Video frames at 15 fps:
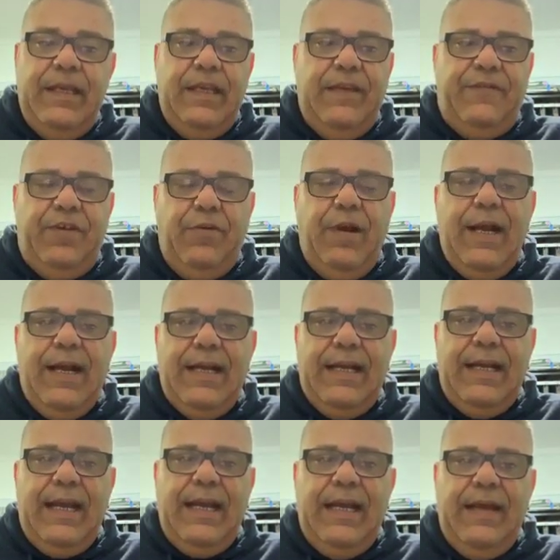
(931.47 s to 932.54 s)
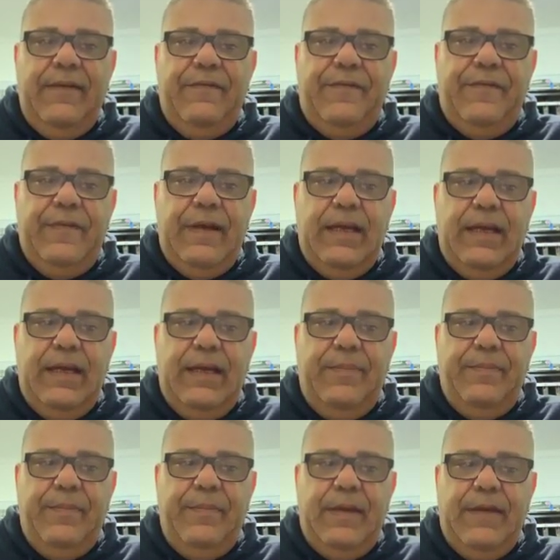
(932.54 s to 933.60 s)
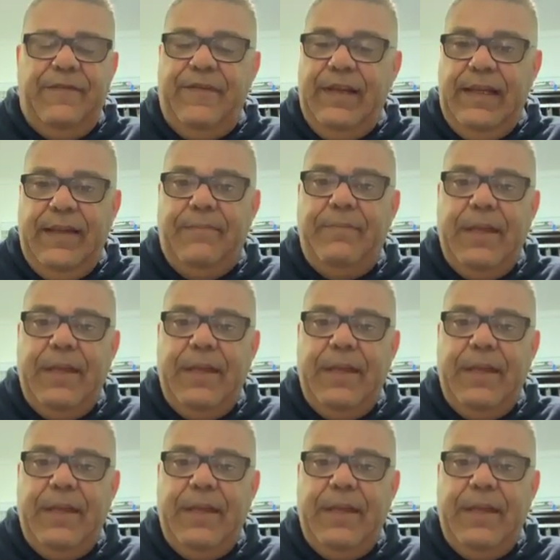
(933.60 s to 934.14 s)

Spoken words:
if you are going to have affiliate